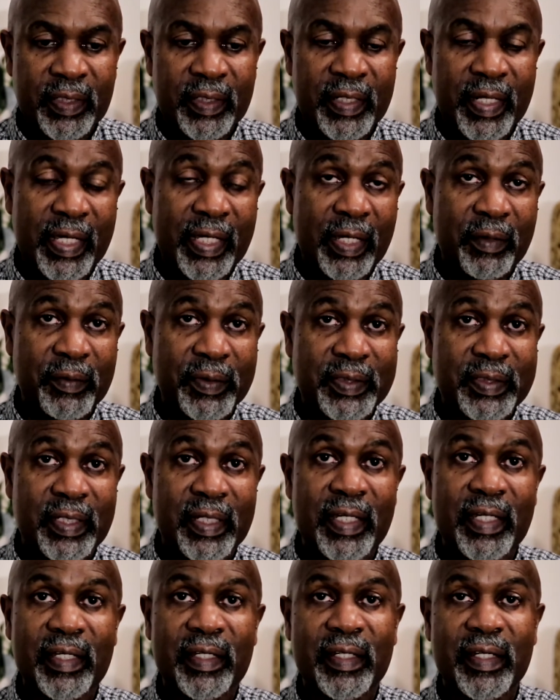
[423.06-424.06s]
Like I was
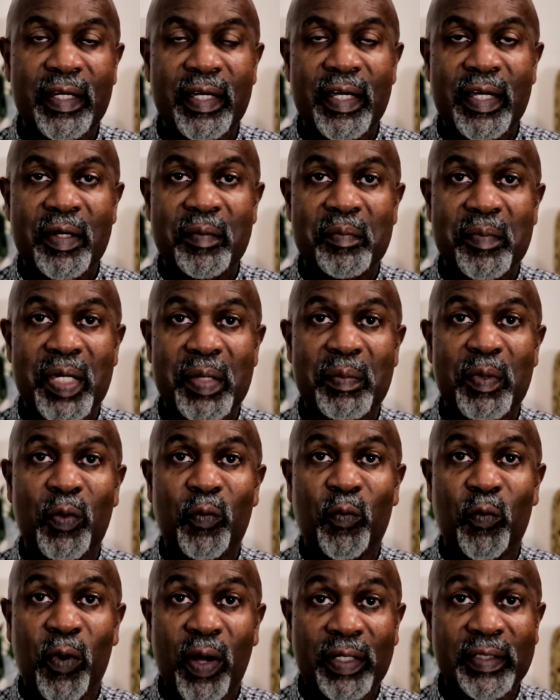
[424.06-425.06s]
saying, maybe
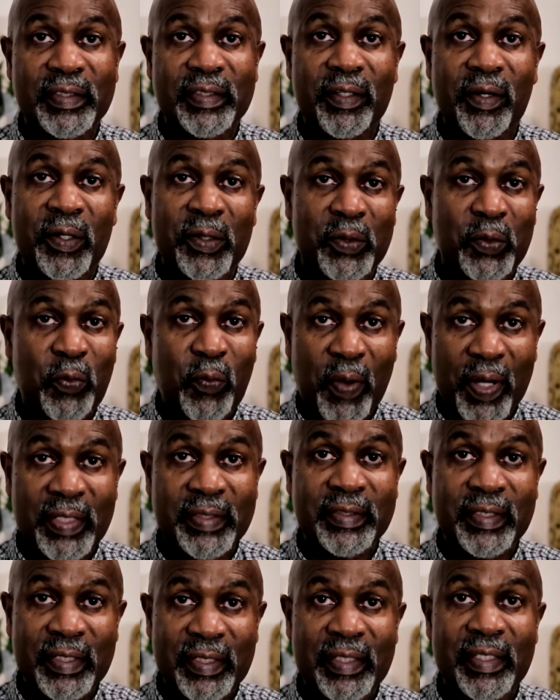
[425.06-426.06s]
once or
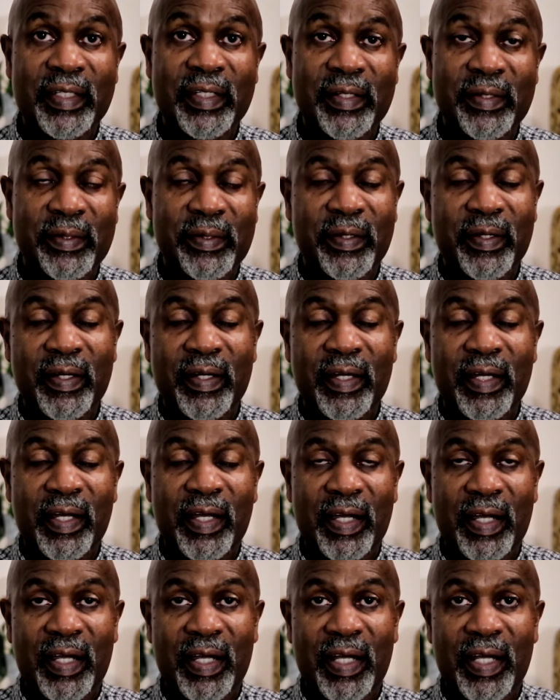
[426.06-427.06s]
twice a year,
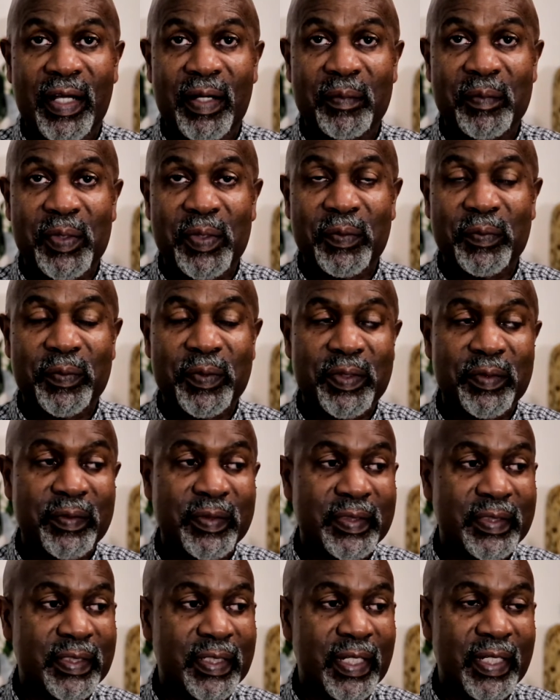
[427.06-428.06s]
you
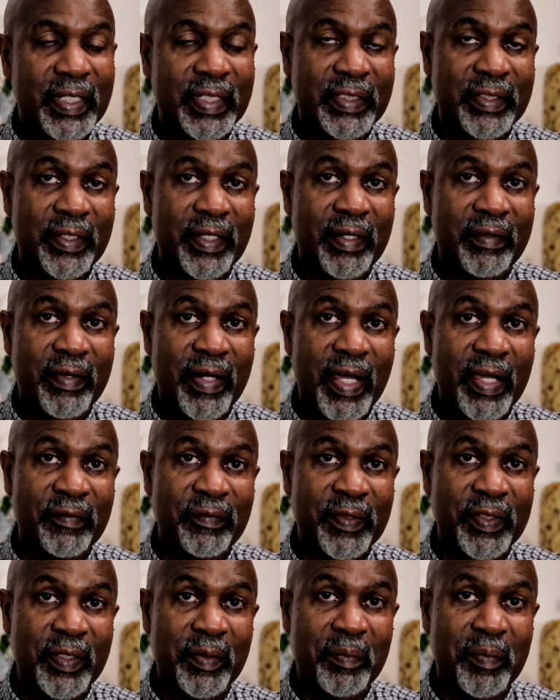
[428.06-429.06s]
would see a letter
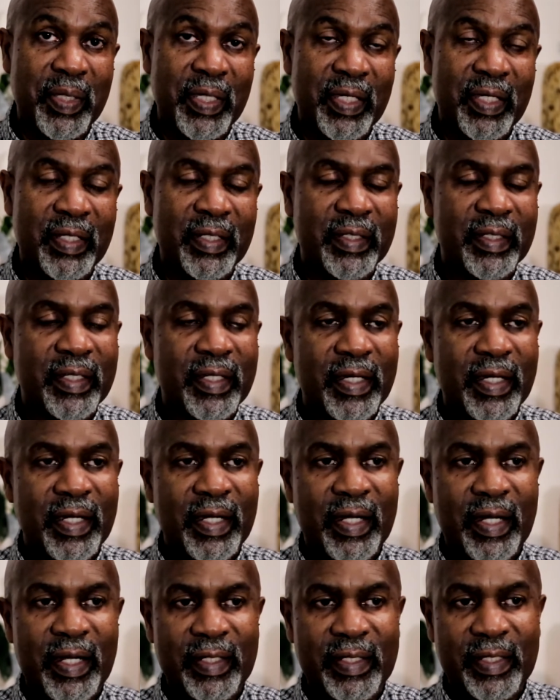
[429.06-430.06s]
arrive in the mail,
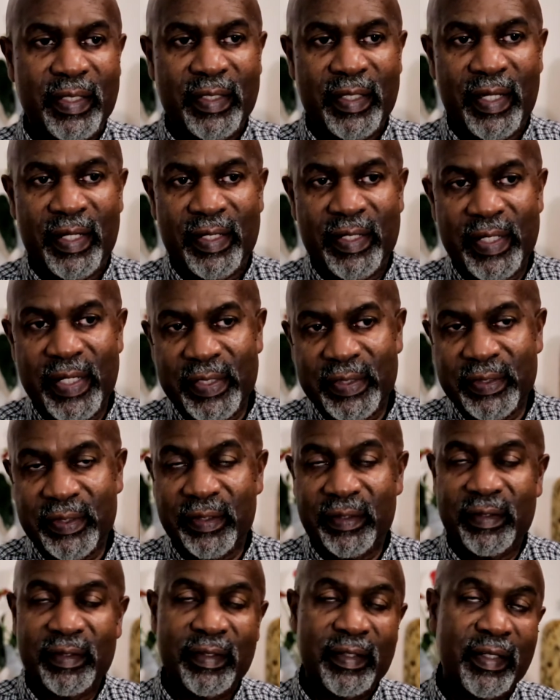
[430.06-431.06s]
and in that
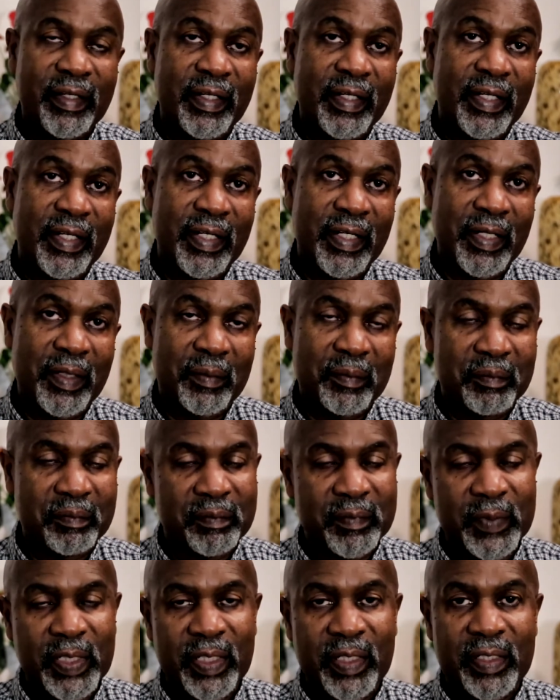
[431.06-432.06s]
letter, you
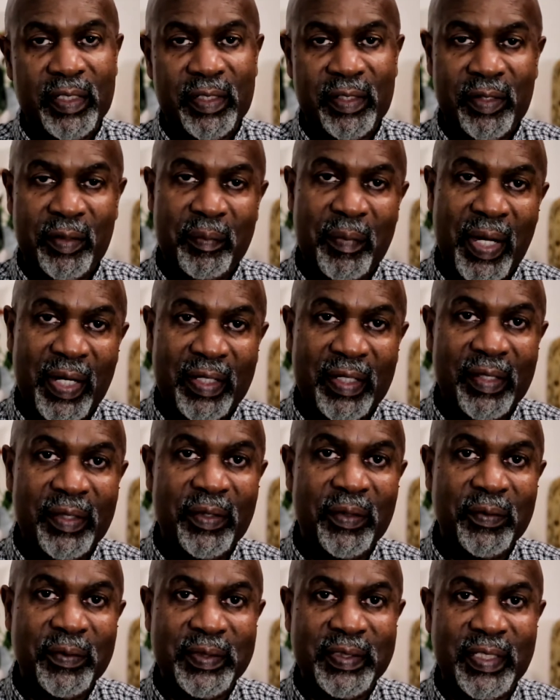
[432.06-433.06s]
know, back in
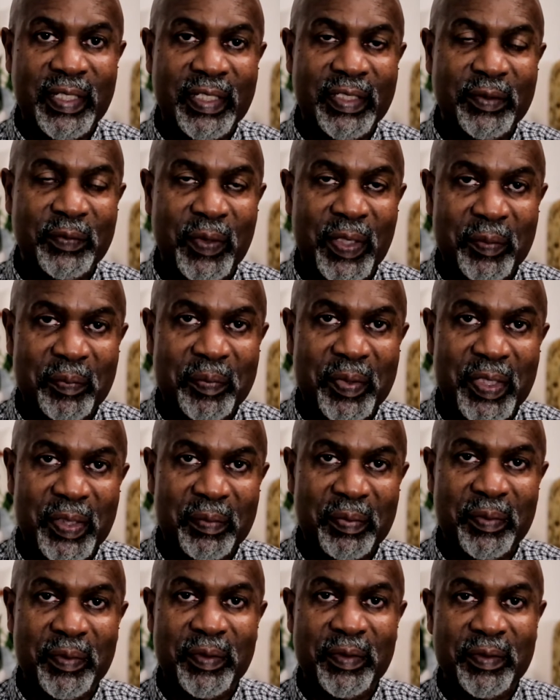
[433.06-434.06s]
those days when
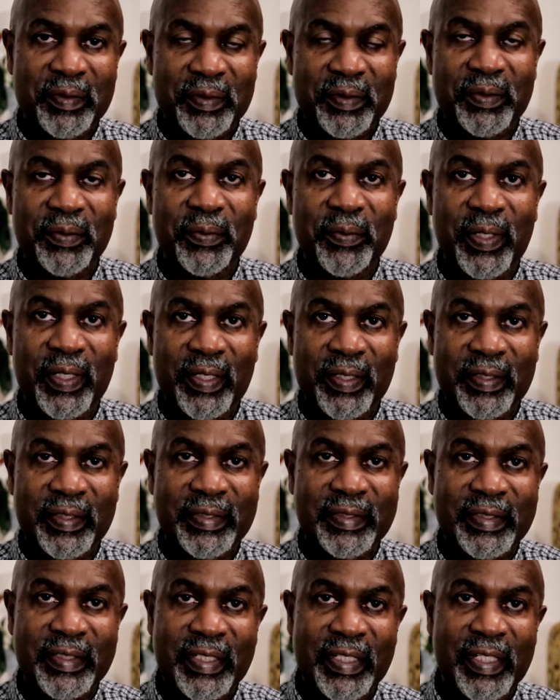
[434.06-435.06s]
people do a lot of
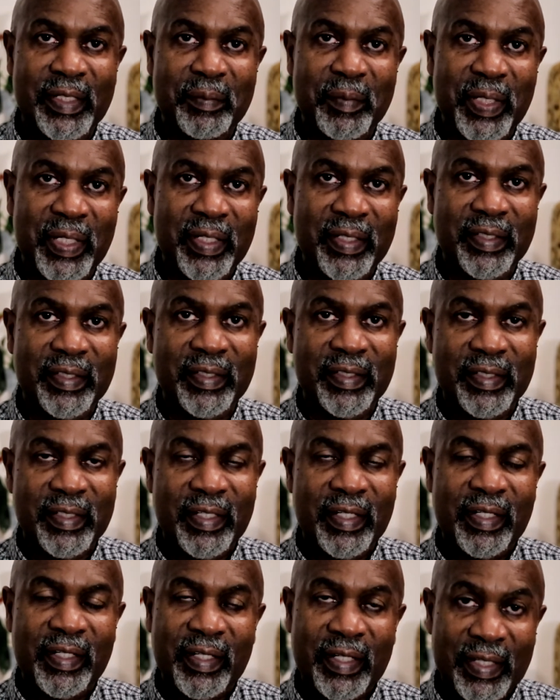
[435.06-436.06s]
snail mail,
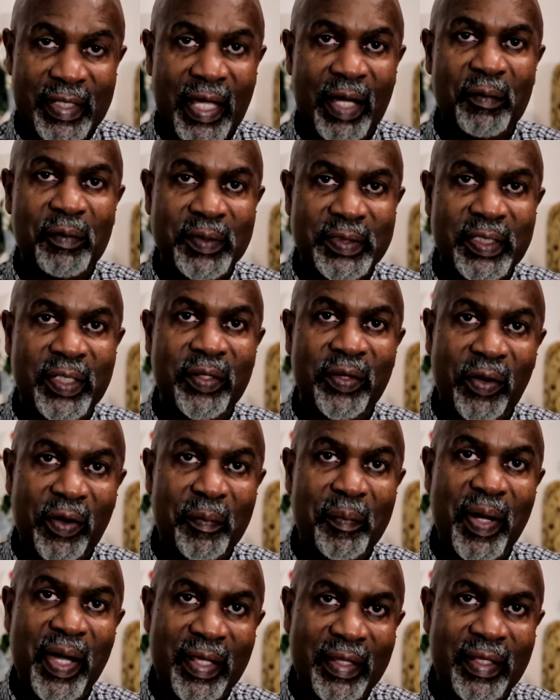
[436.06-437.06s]
because that was the
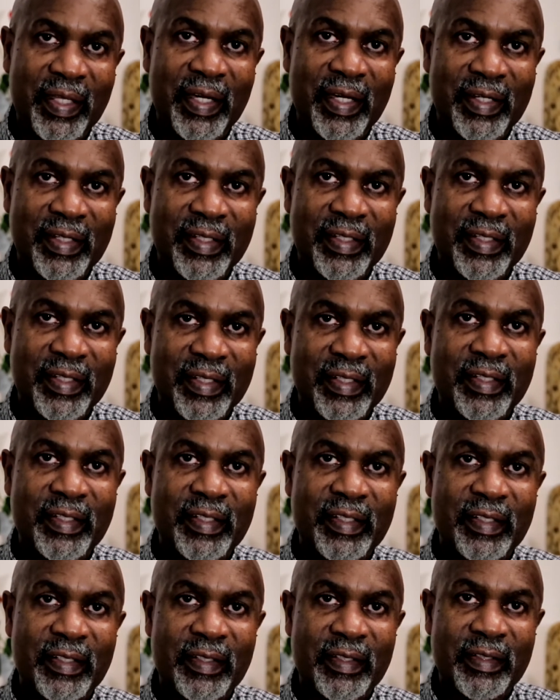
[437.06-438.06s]
norm back then,
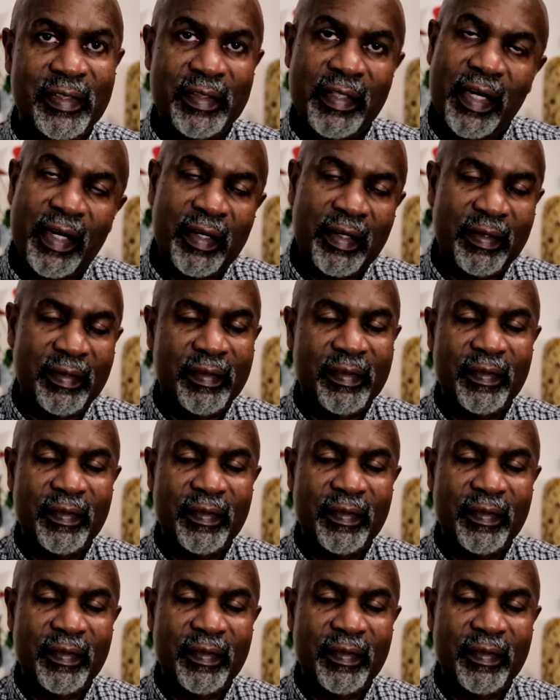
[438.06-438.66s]
yeah.